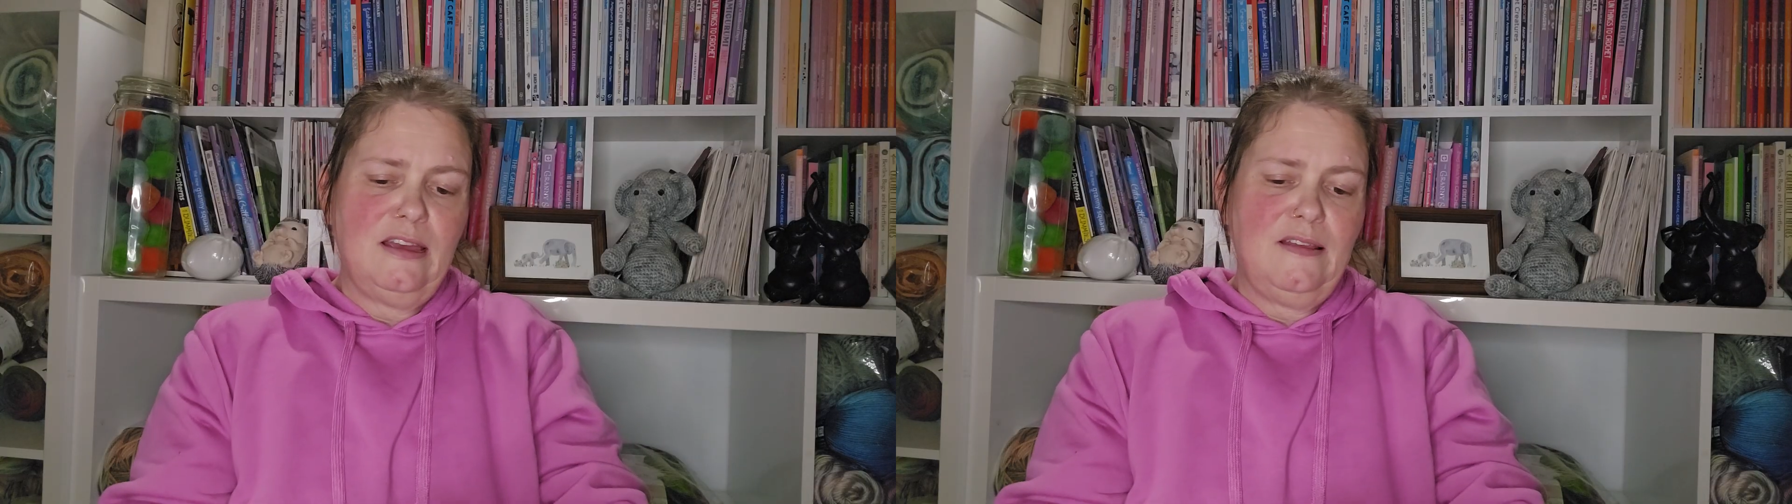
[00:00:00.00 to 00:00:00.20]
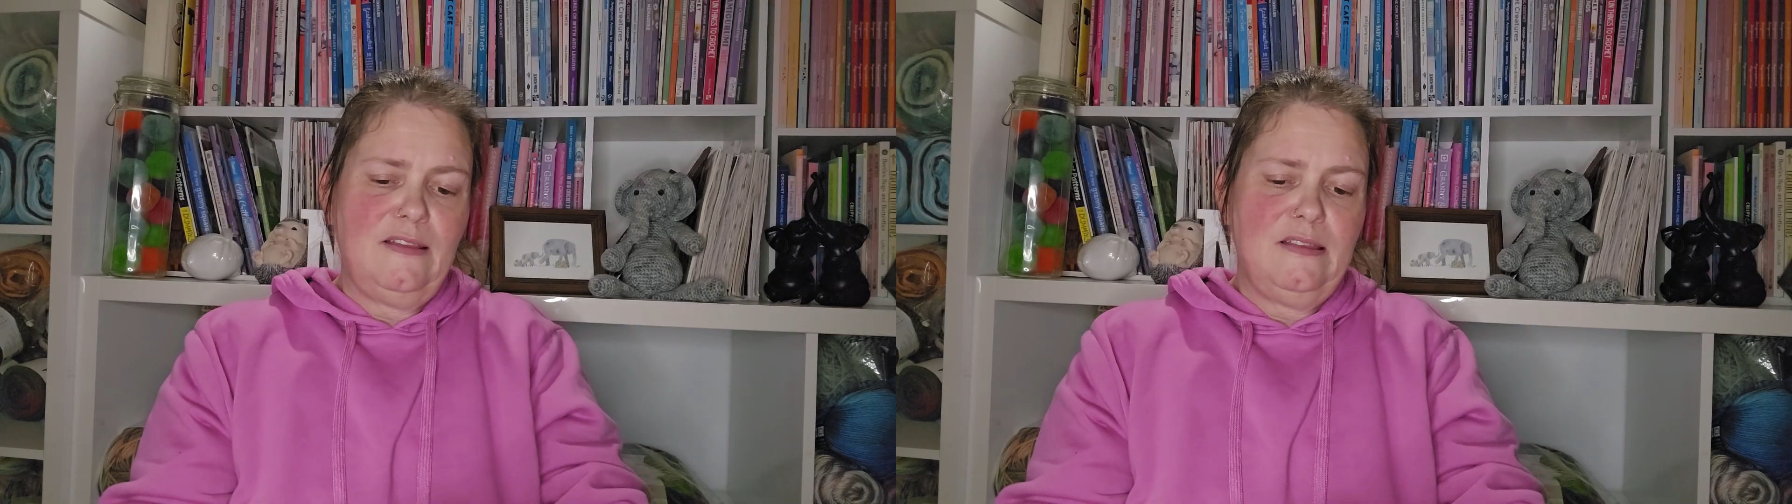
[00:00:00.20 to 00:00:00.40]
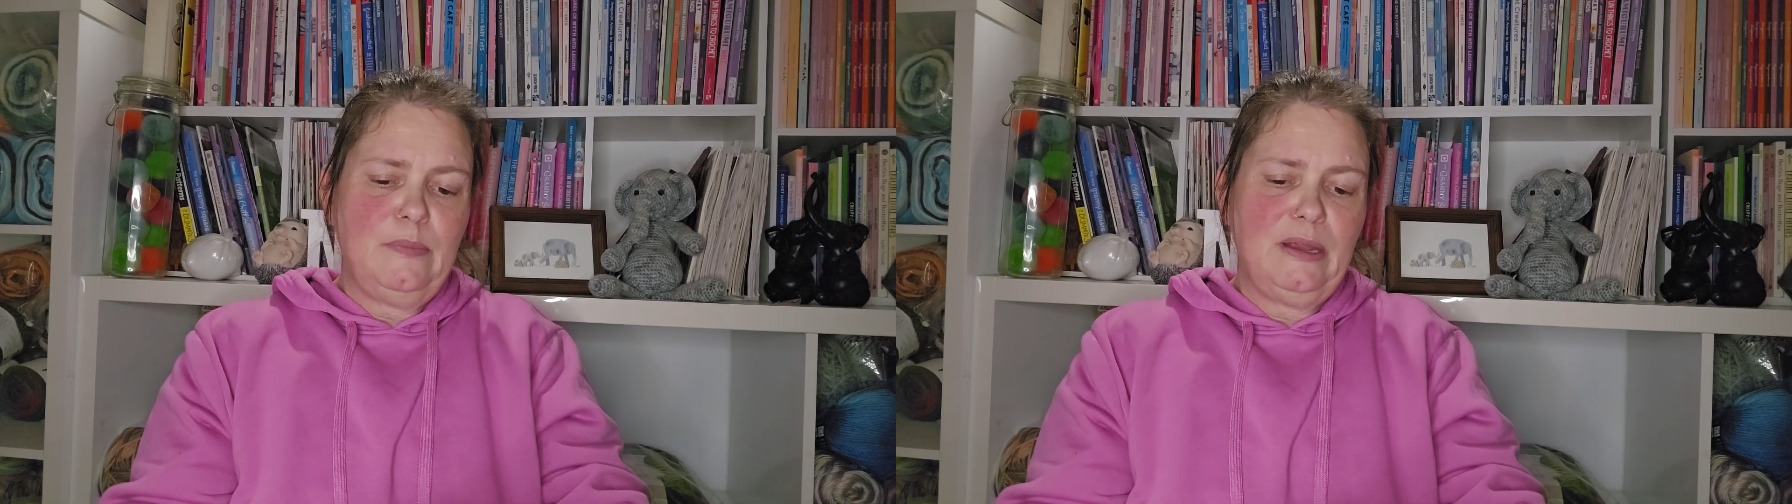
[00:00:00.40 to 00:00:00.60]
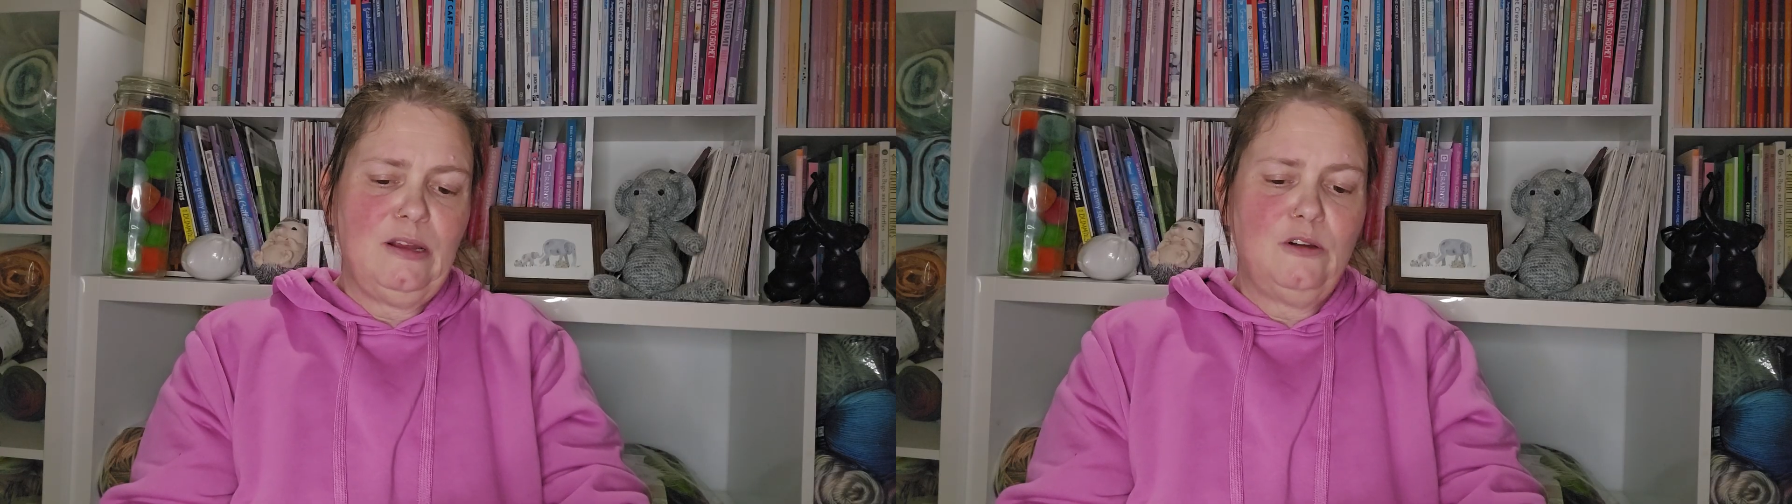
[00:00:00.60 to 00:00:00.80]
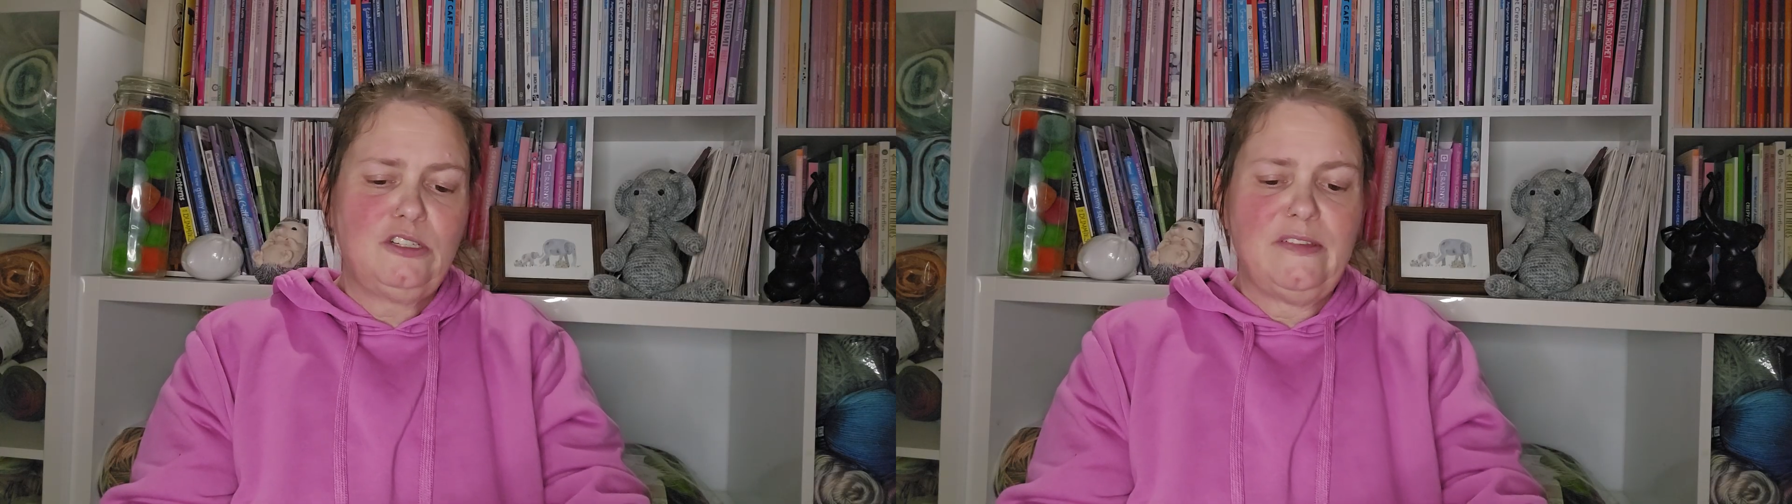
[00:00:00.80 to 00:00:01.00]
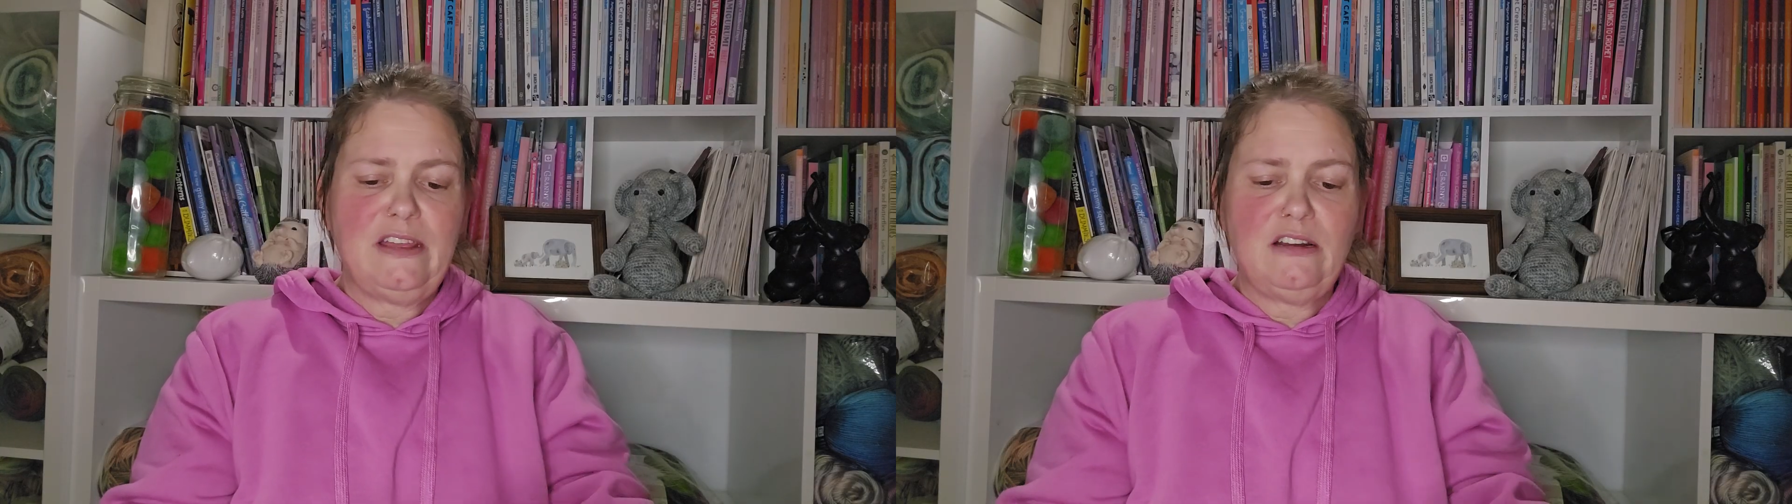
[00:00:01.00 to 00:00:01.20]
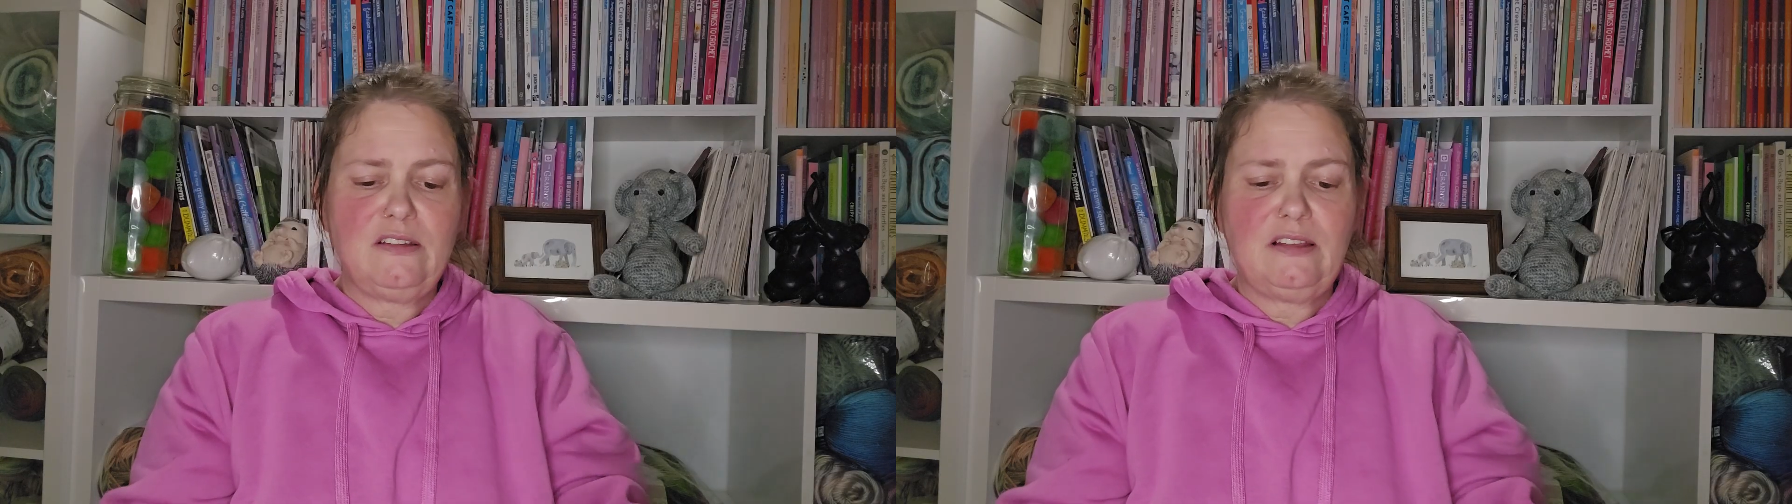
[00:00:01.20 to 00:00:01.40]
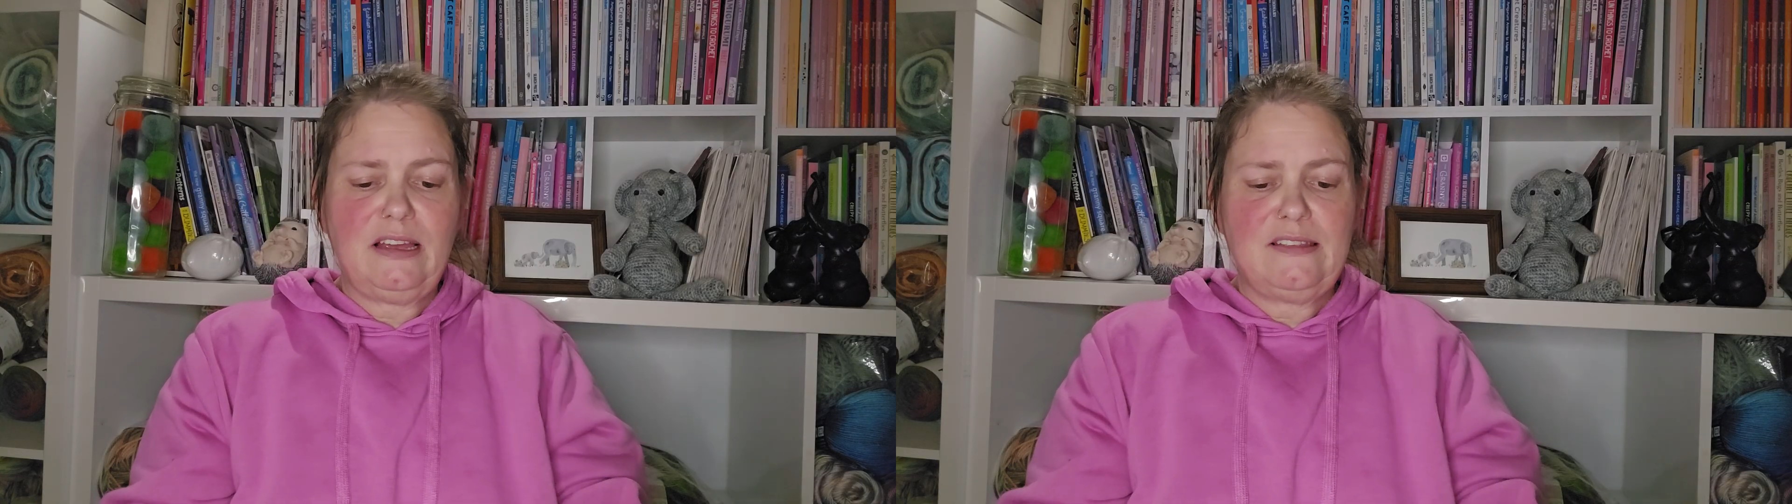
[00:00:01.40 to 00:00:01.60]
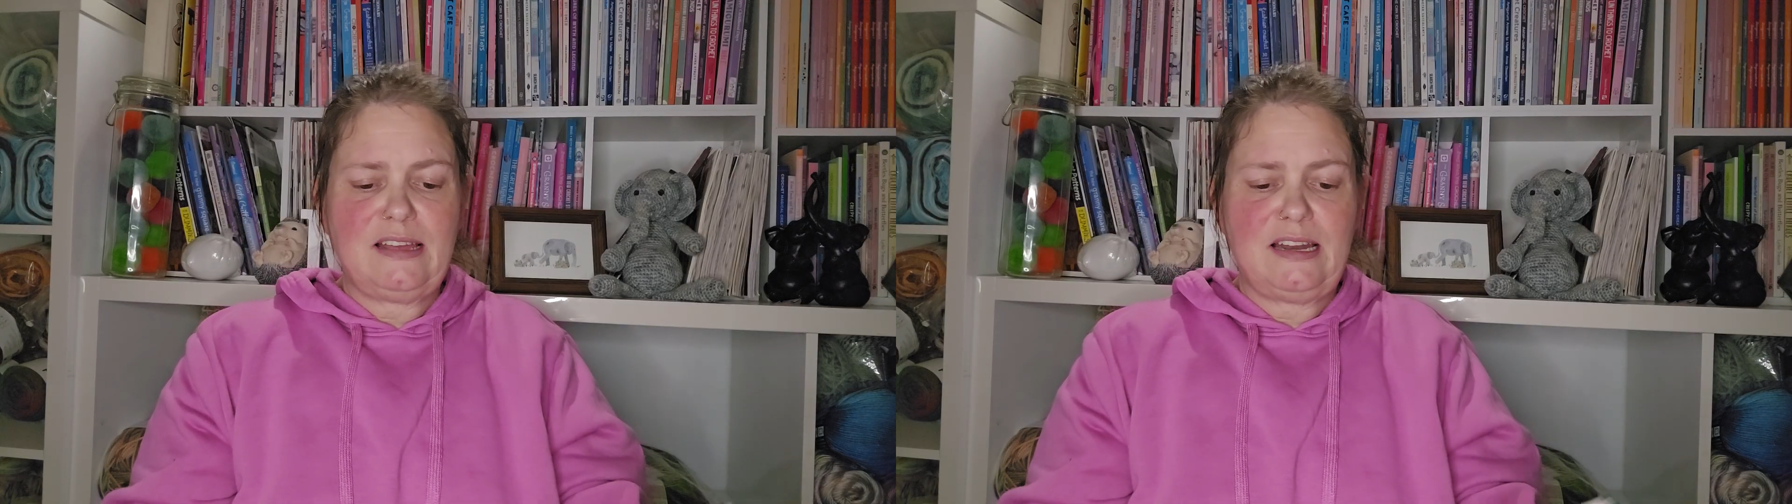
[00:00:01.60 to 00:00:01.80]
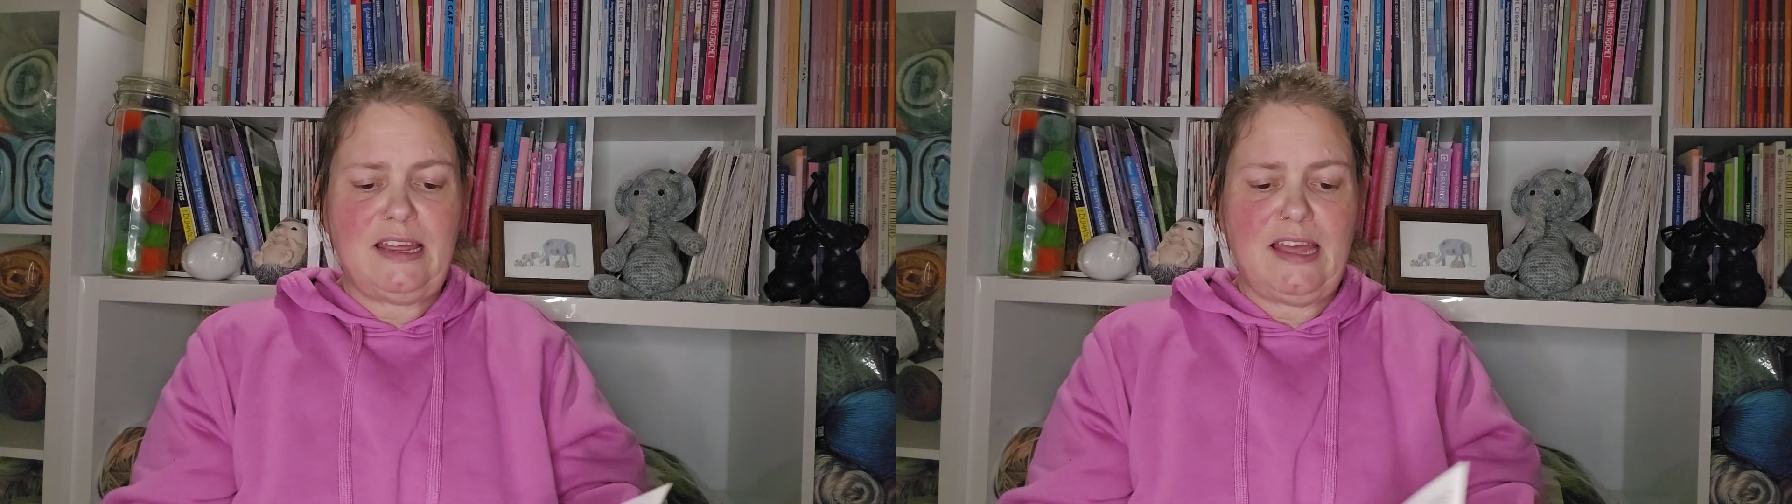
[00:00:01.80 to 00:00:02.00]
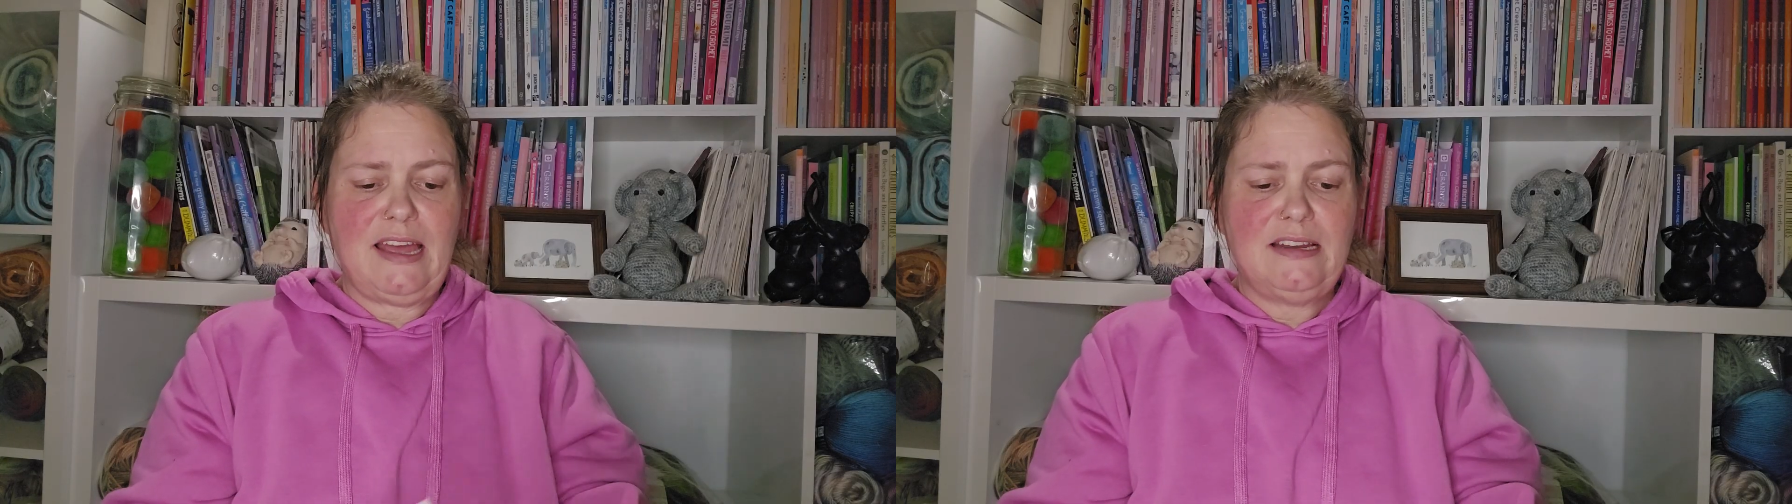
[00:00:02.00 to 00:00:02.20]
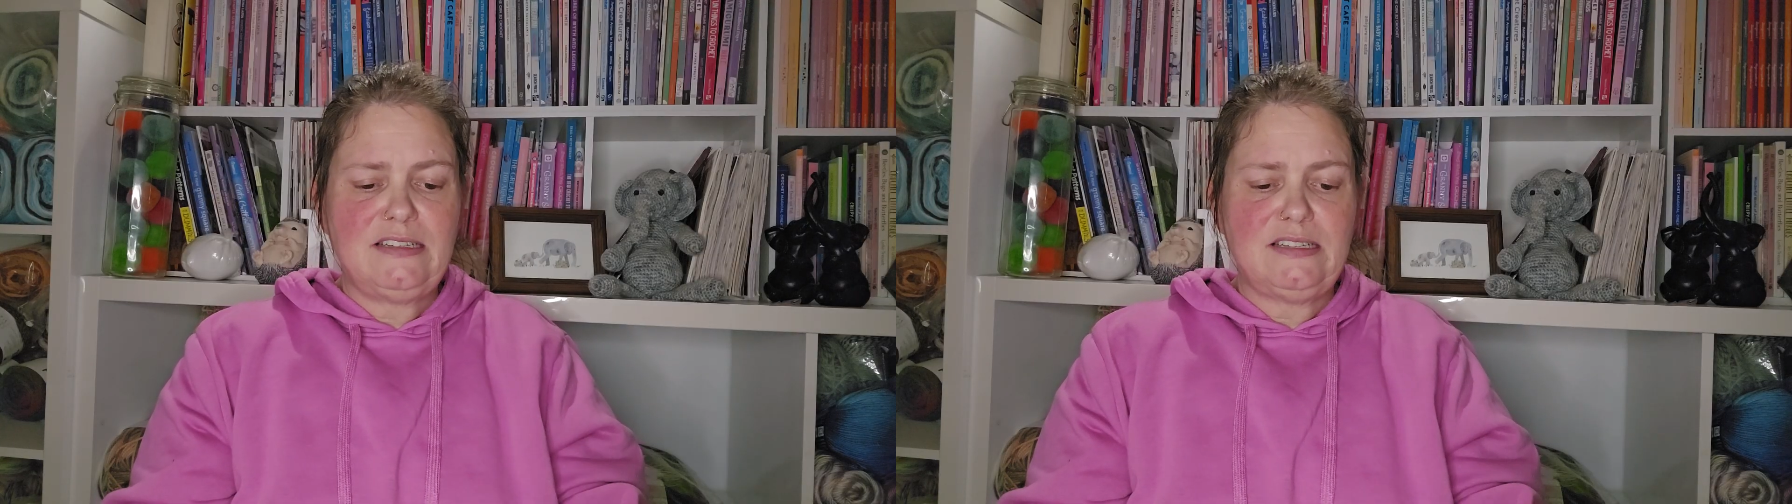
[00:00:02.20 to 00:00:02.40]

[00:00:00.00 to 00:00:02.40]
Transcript: And there's a pin cushion that looks like a sun hatch